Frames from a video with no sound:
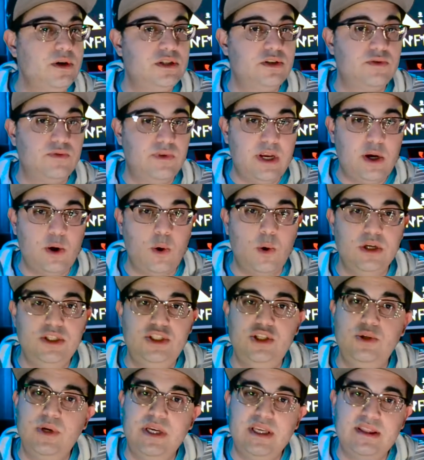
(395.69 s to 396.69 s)
to record
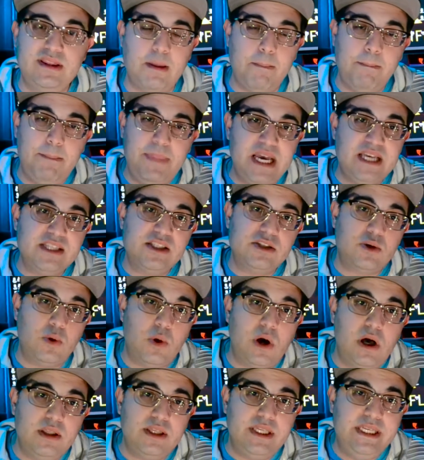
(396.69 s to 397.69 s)
you and get the best
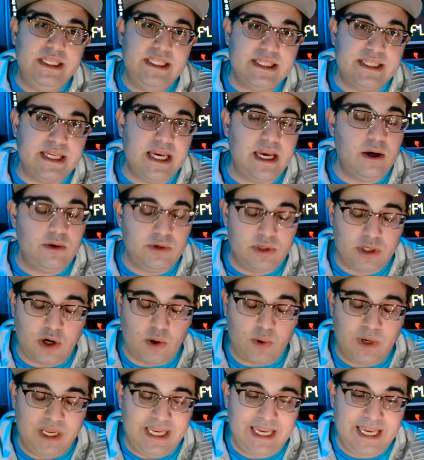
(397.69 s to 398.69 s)
quality sound
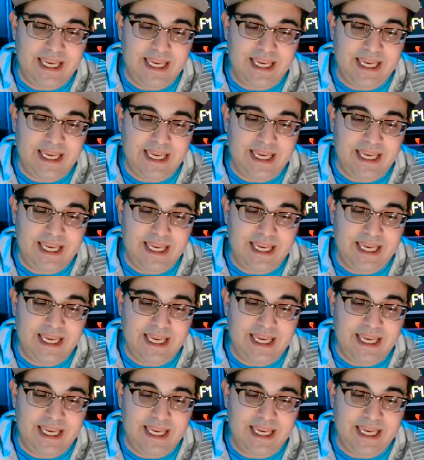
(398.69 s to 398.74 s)
going